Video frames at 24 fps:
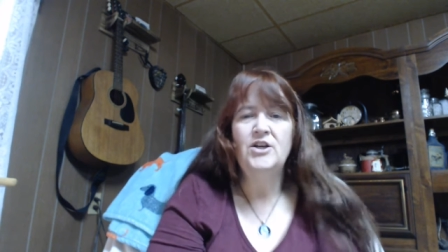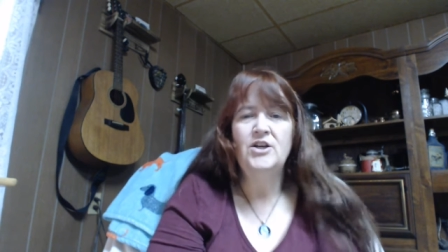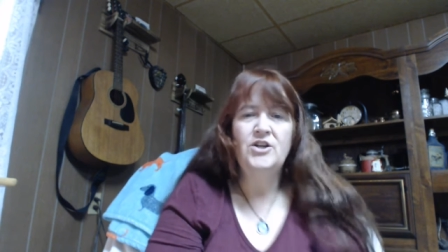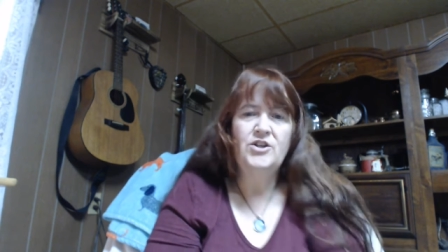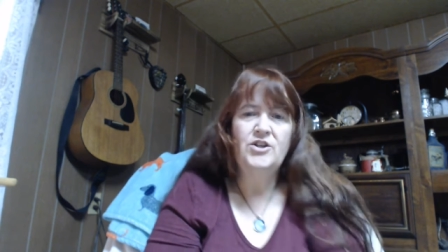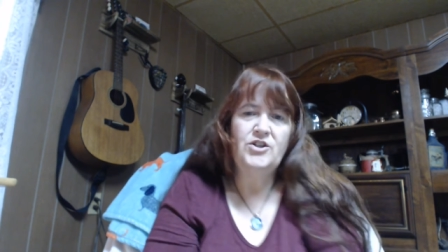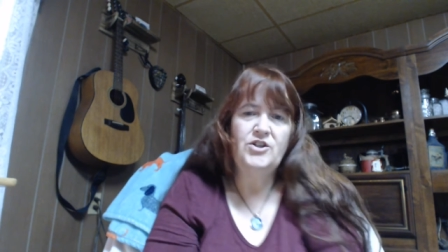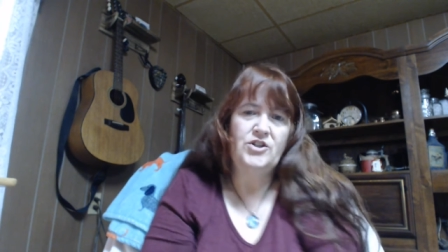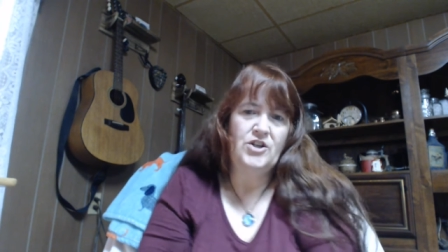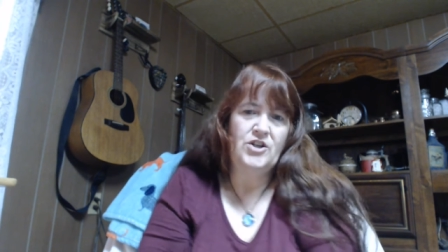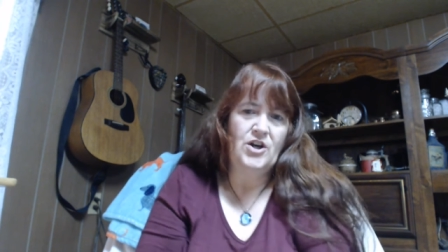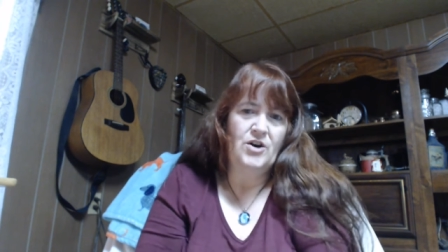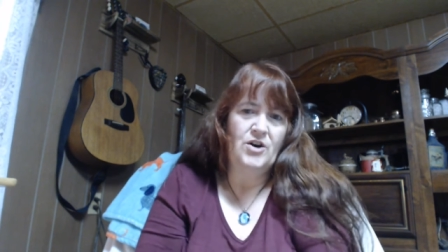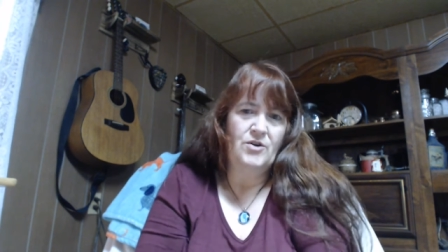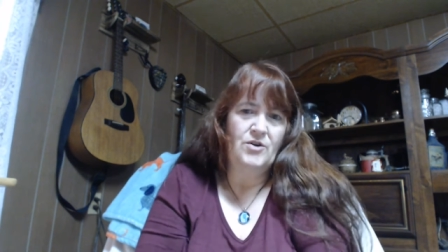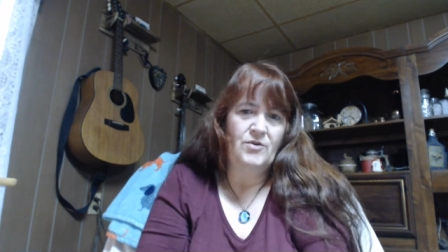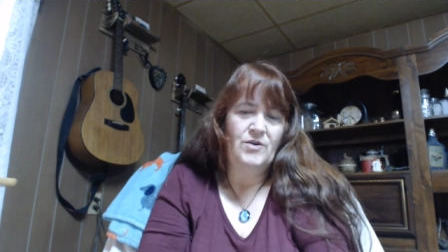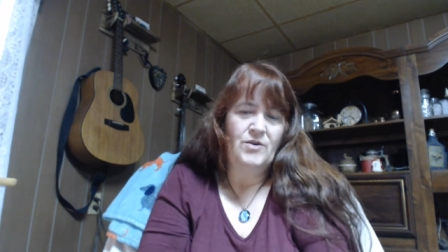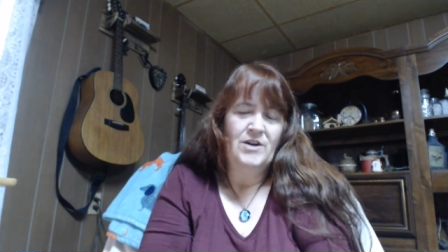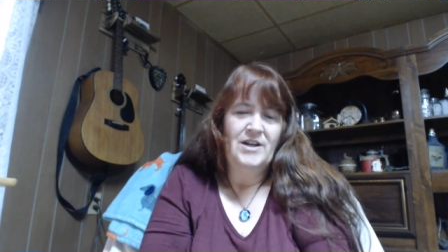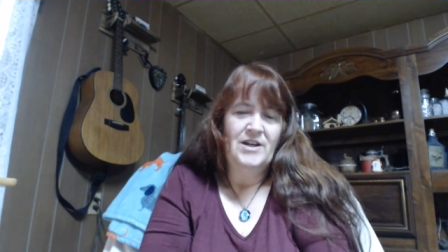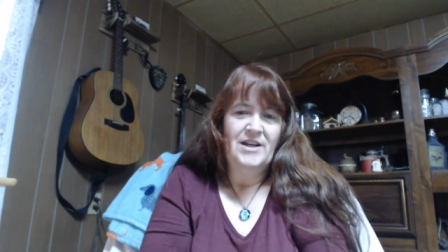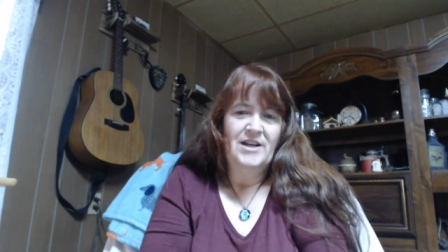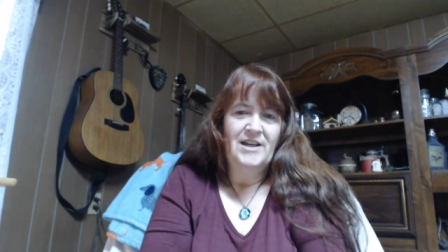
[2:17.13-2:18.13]
So,
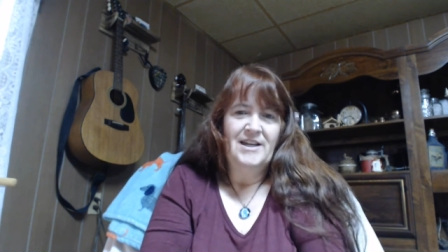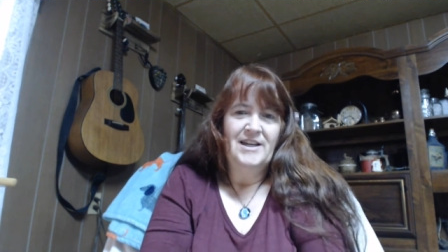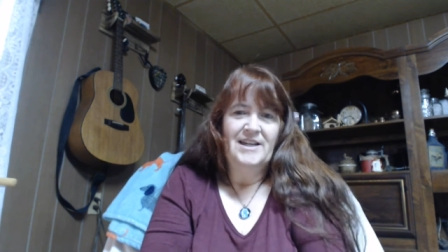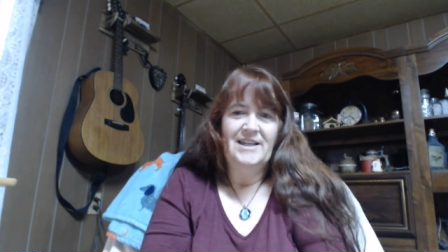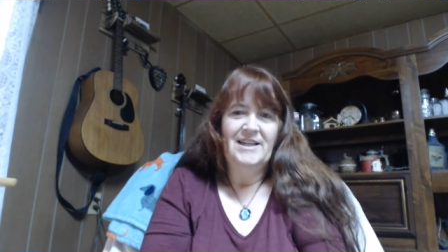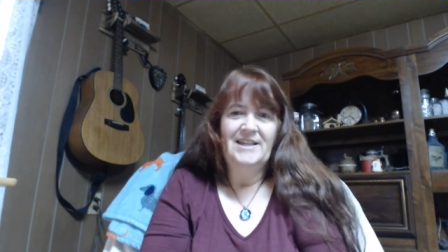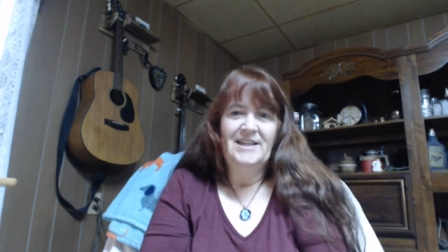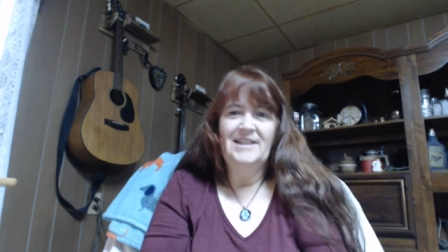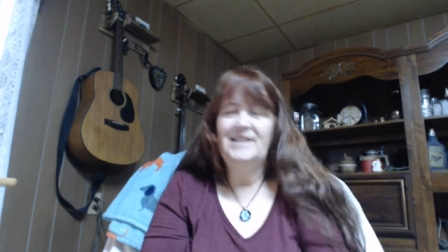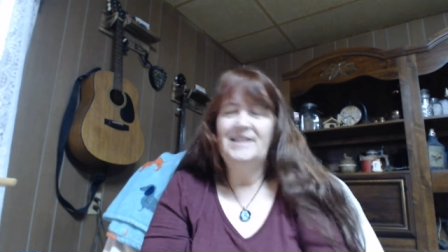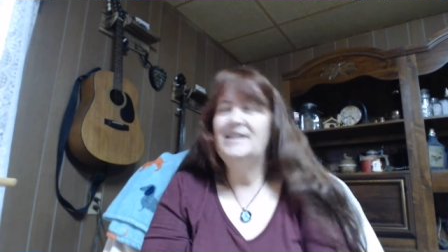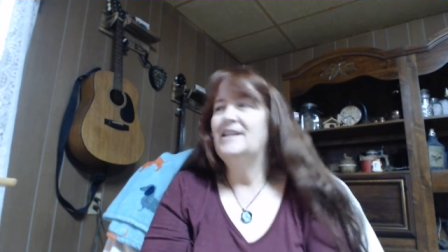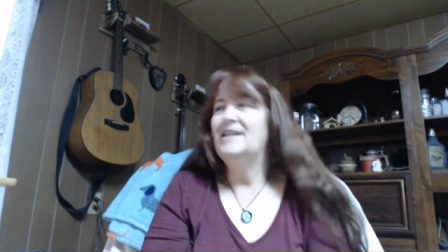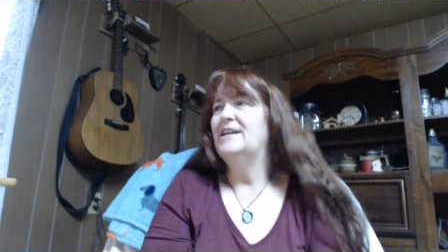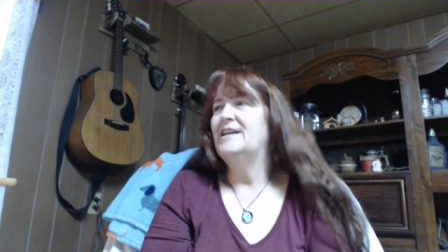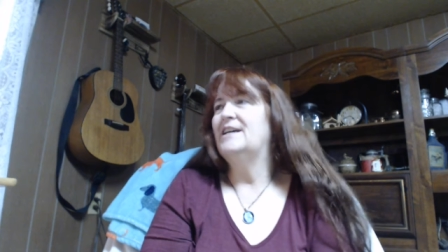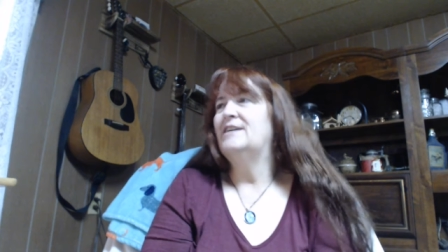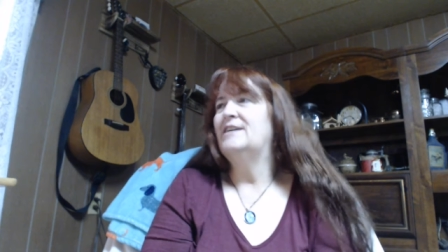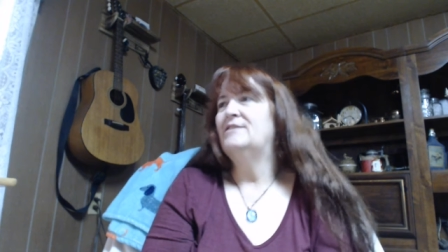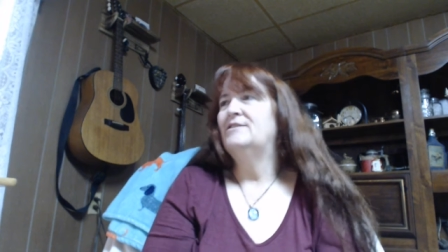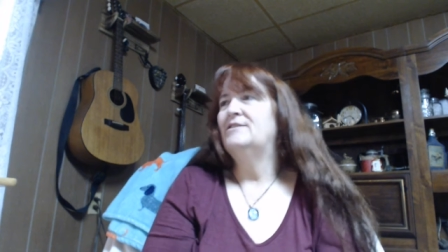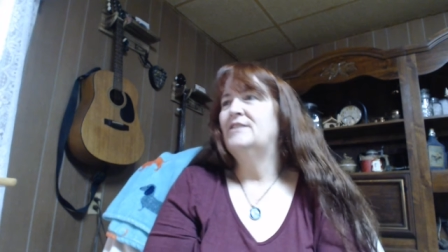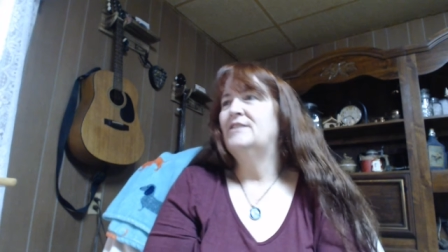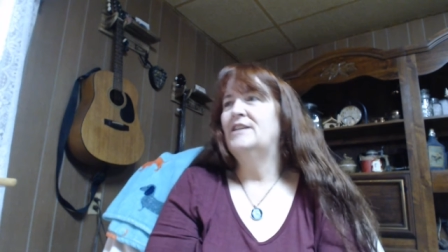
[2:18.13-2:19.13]
yeah,